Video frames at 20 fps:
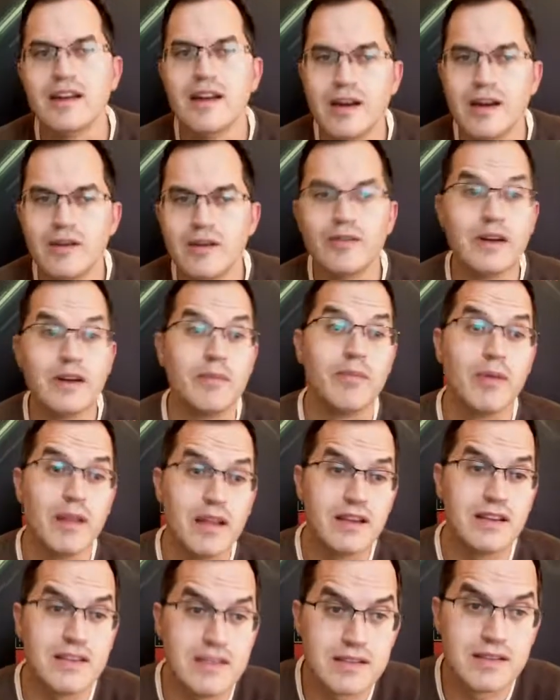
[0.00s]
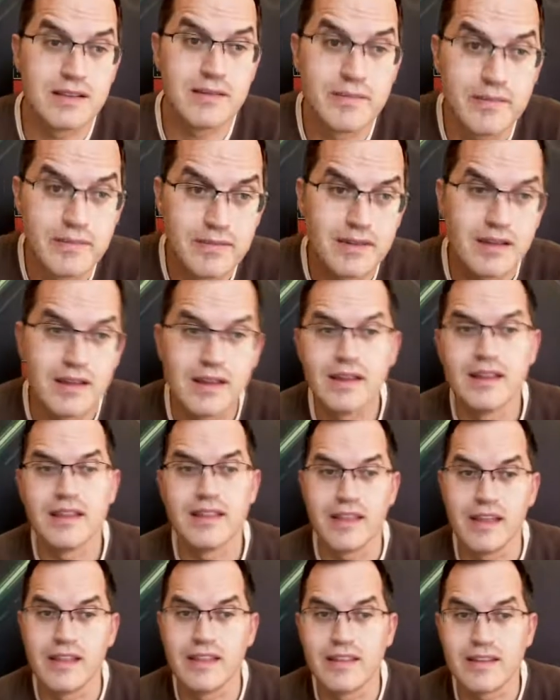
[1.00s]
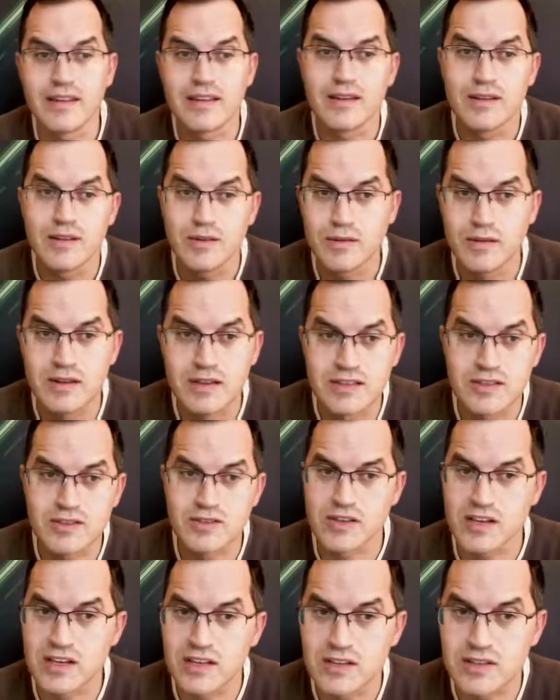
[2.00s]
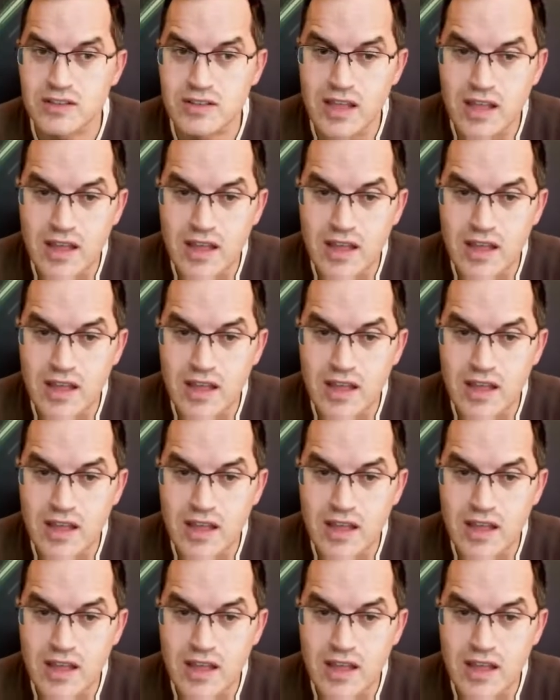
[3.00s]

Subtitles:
replaced, then the units changed.